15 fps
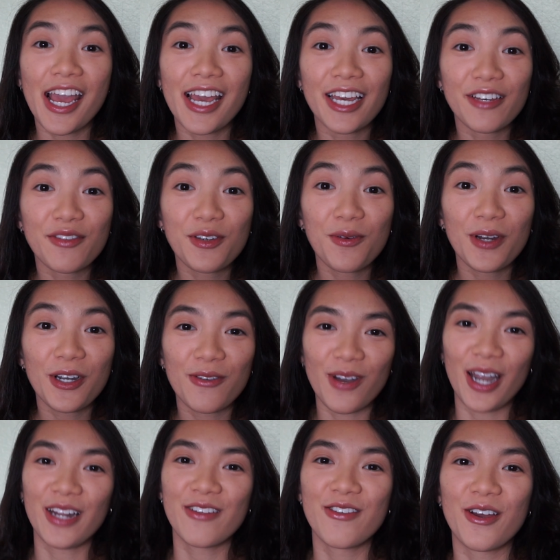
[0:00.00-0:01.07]
if you want to
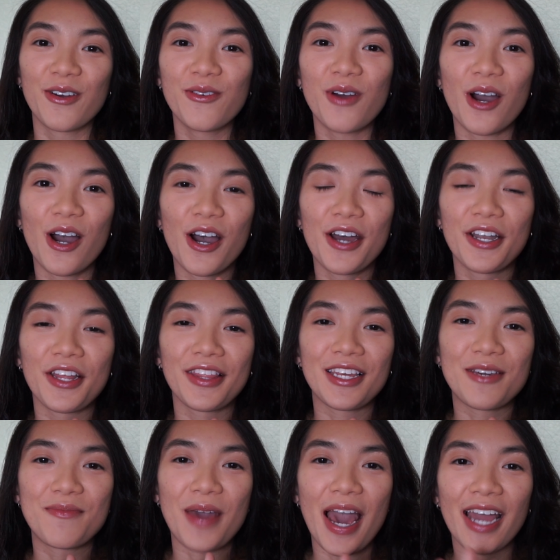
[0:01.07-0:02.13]
write a note on
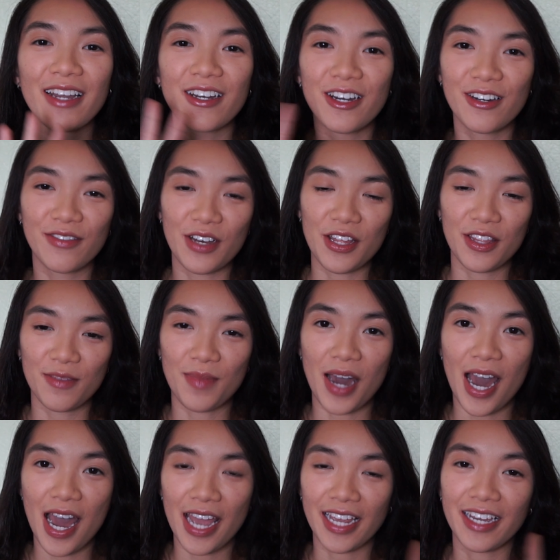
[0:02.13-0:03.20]
the back of
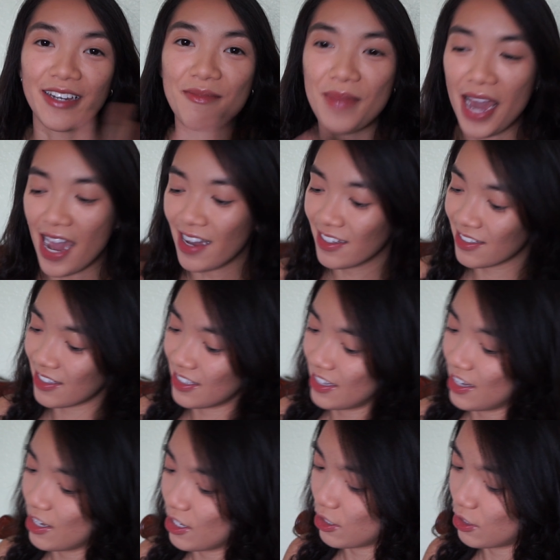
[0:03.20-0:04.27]
my mask,
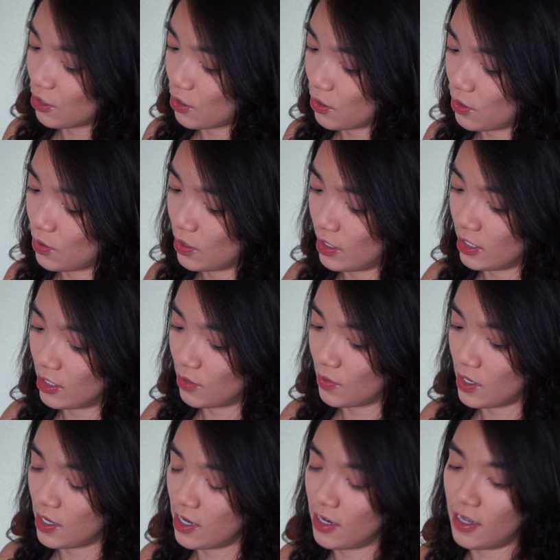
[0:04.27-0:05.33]
so this
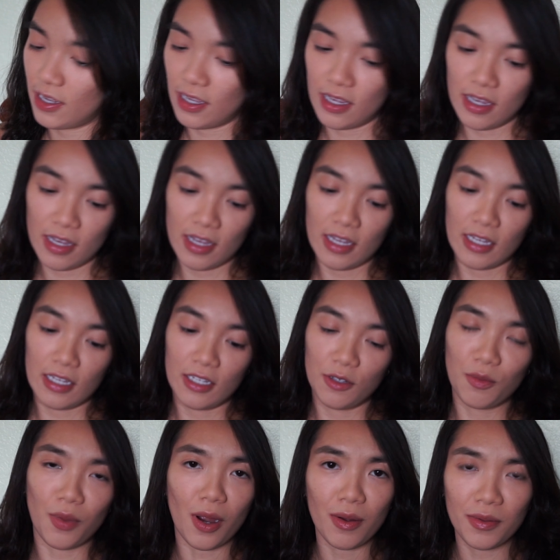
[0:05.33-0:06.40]
one,
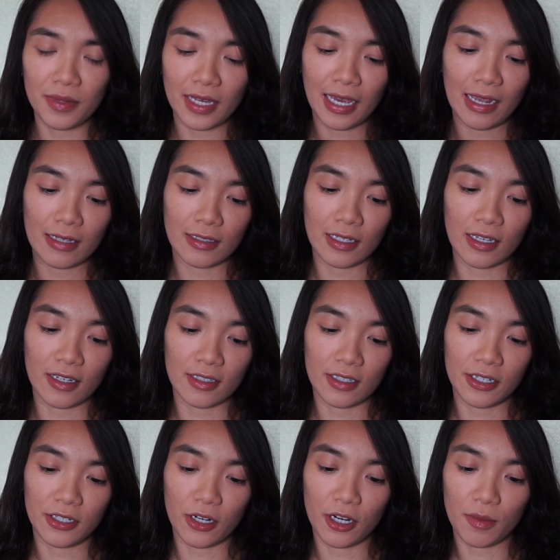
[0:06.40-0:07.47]
you probably can't see because
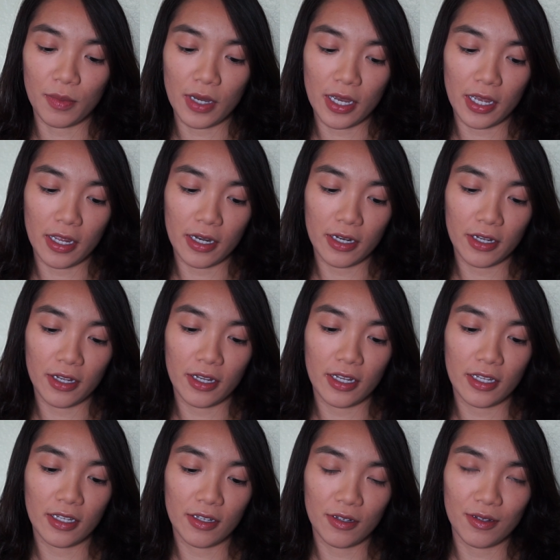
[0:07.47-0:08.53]
they're dark, but
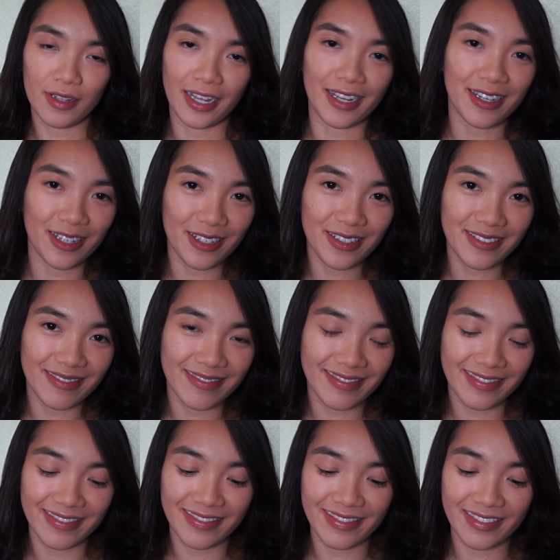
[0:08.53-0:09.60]
like
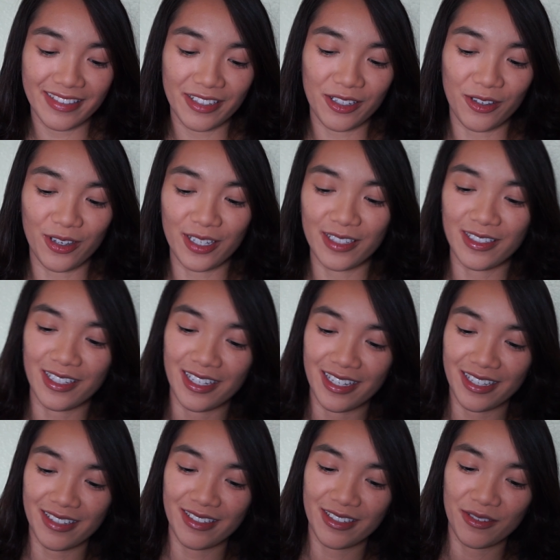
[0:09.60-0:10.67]
you can see
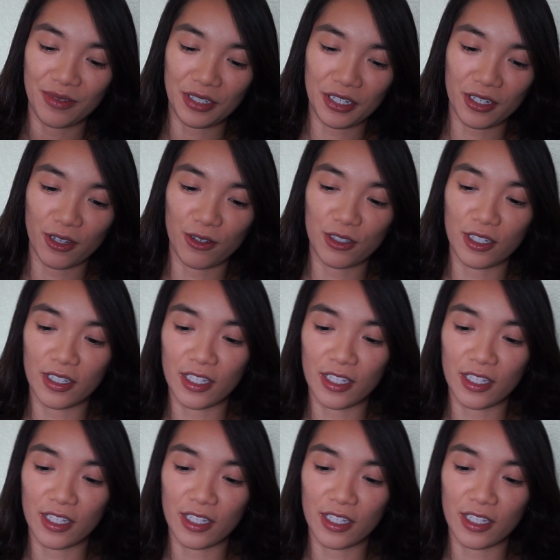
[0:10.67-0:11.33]
it when you're closer.